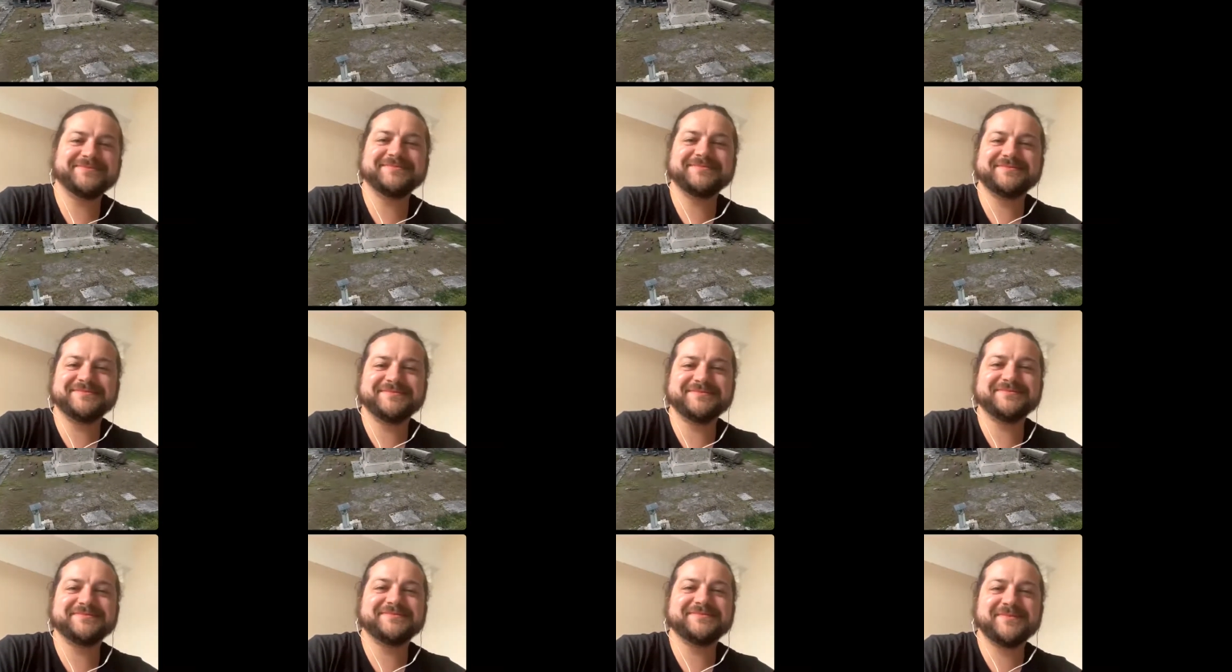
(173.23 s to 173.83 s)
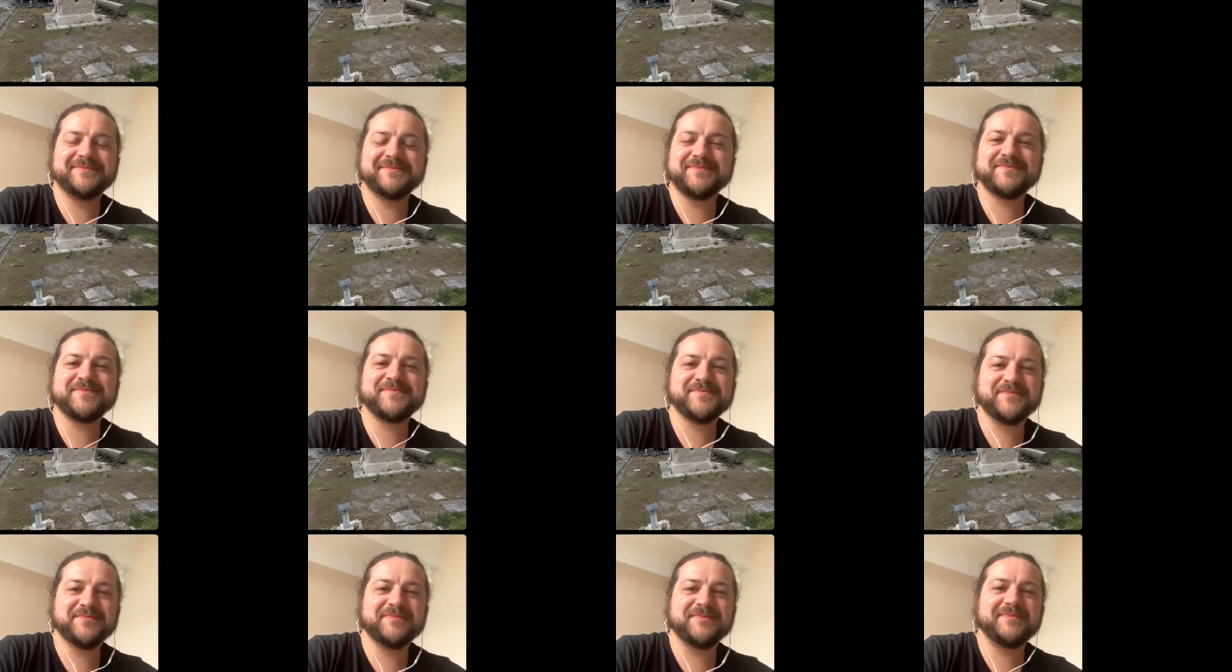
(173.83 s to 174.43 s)
chime in with
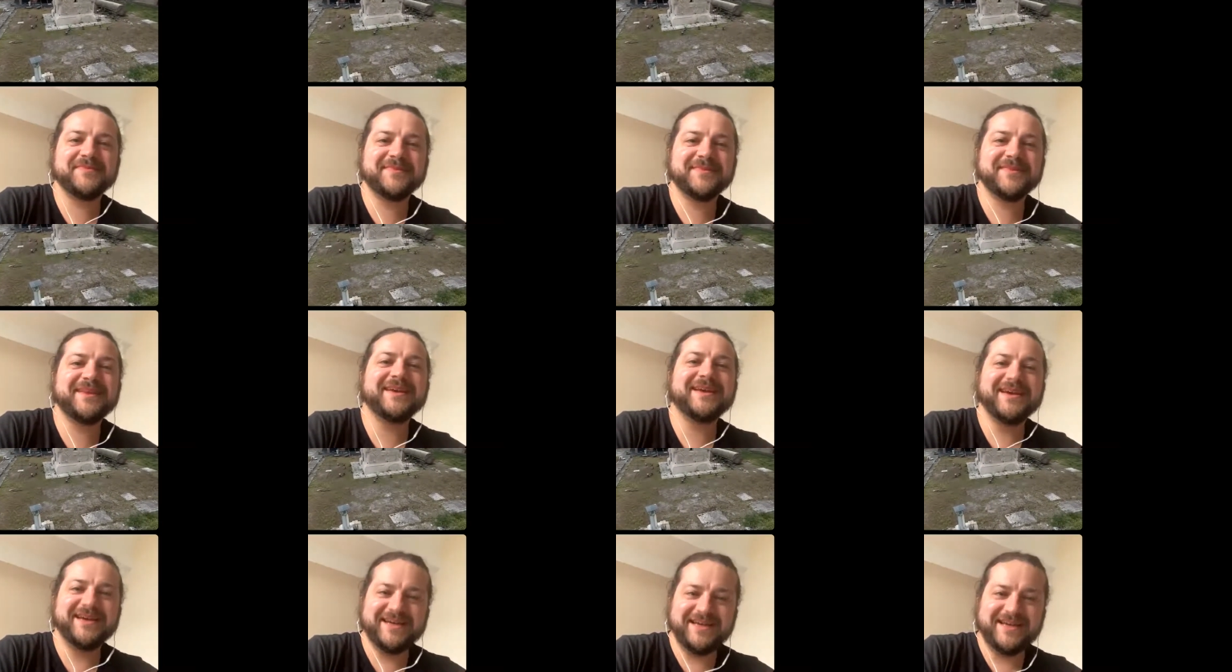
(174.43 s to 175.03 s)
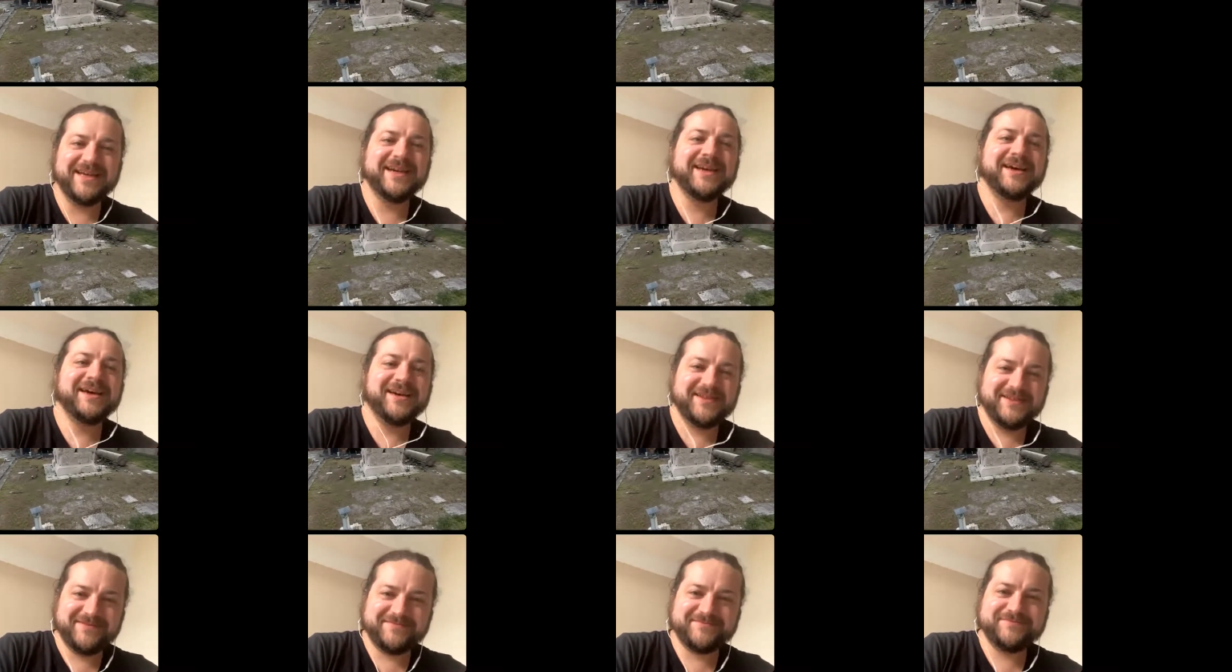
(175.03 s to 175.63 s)
questions, or if people are
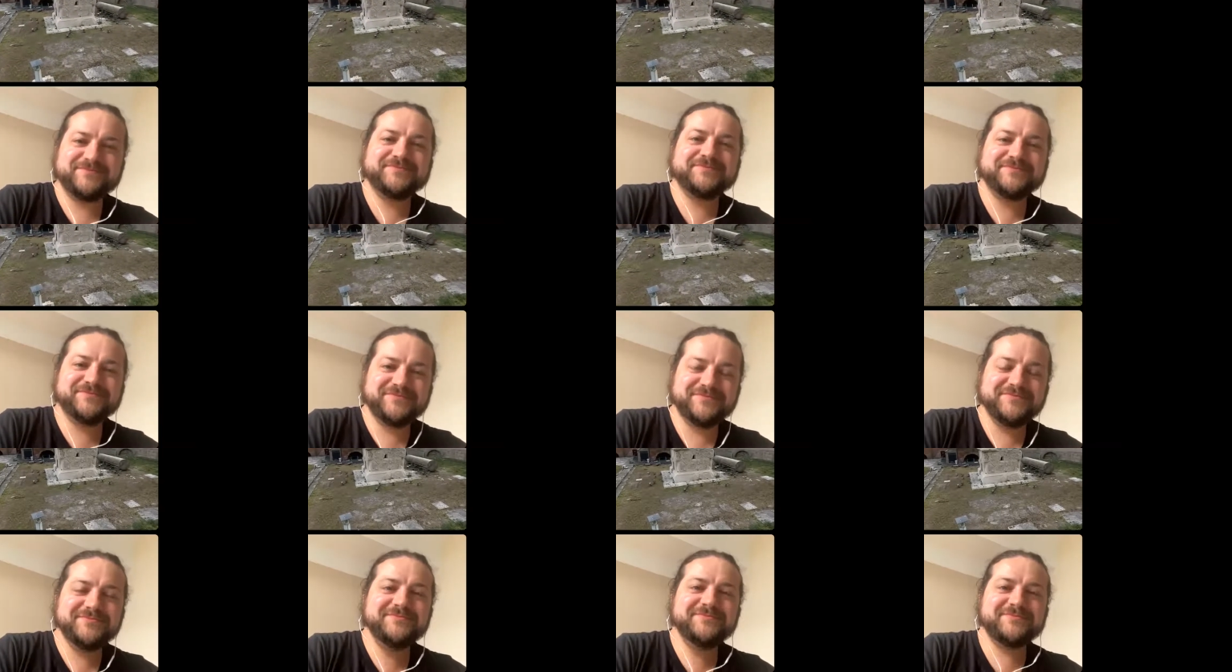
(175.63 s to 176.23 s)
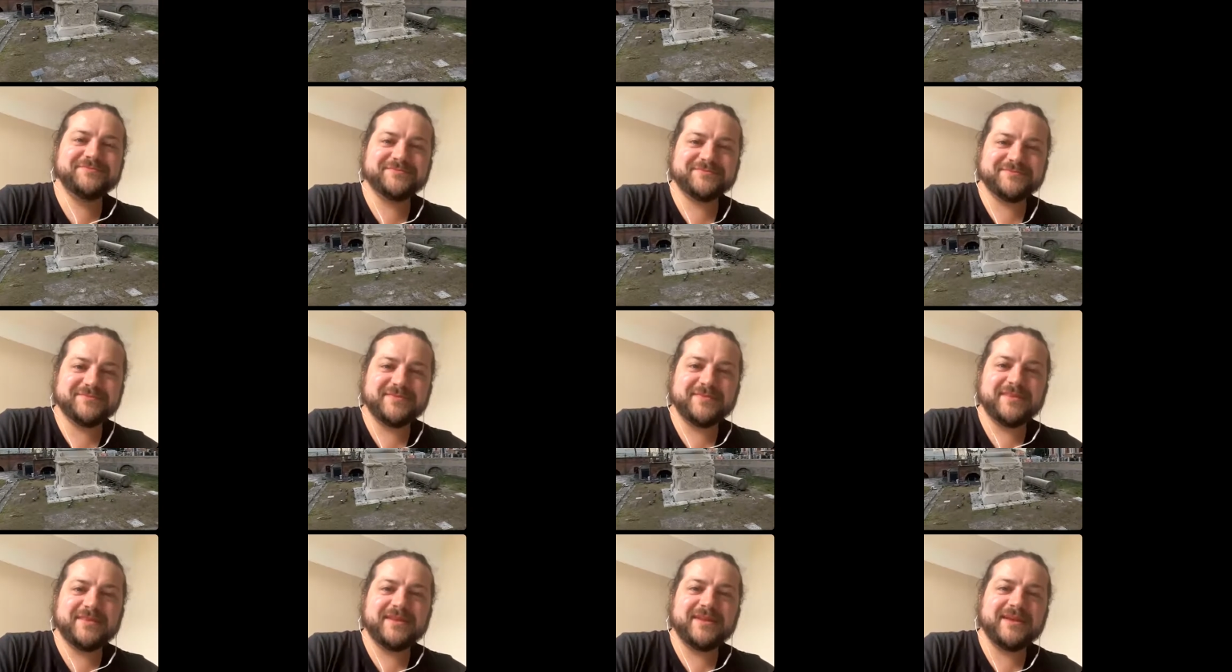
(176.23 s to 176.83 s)
tapping in and asking
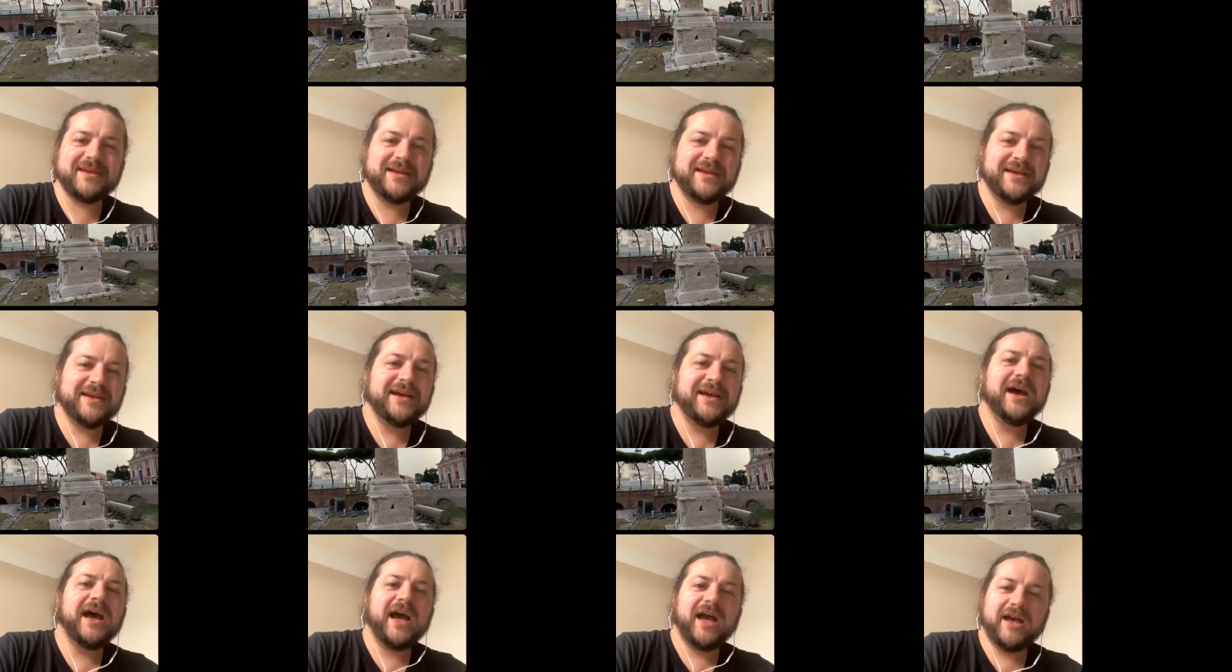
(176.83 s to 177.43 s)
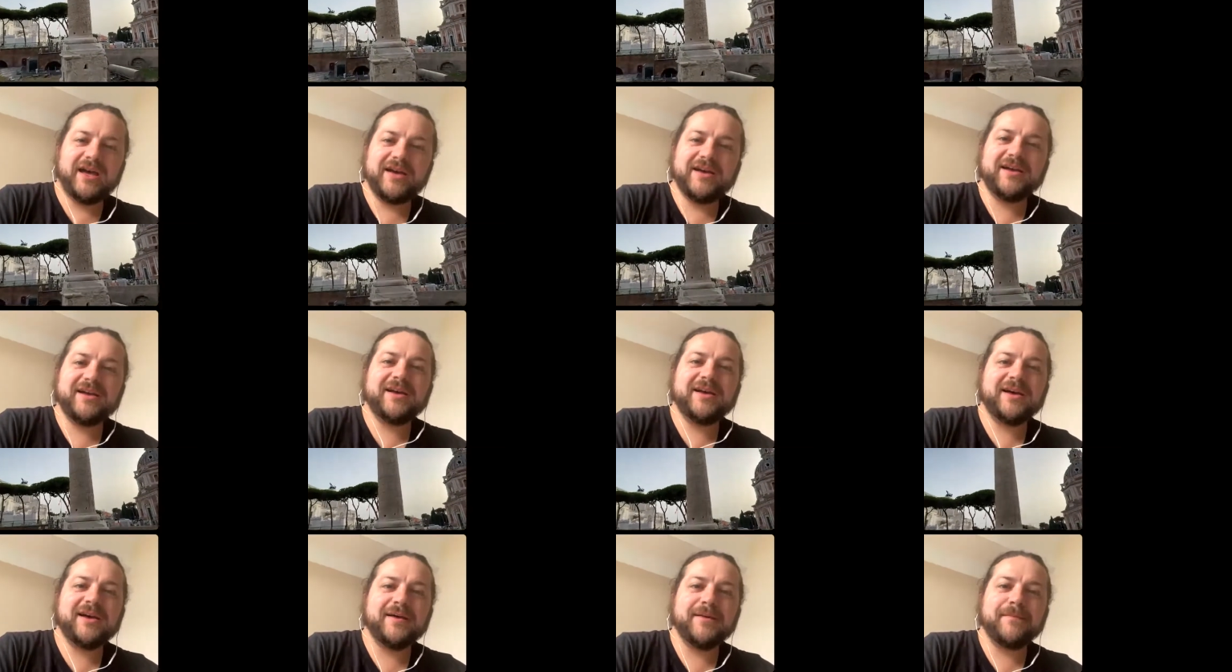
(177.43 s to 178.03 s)
questions, please feel free to
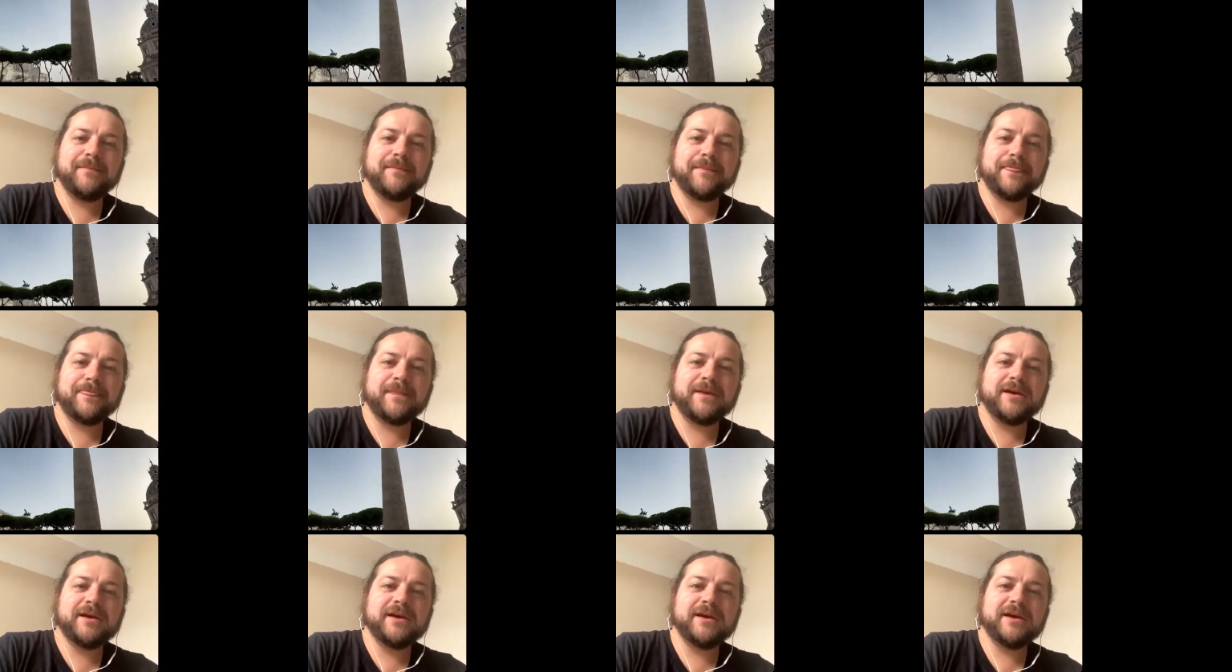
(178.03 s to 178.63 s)
ask details.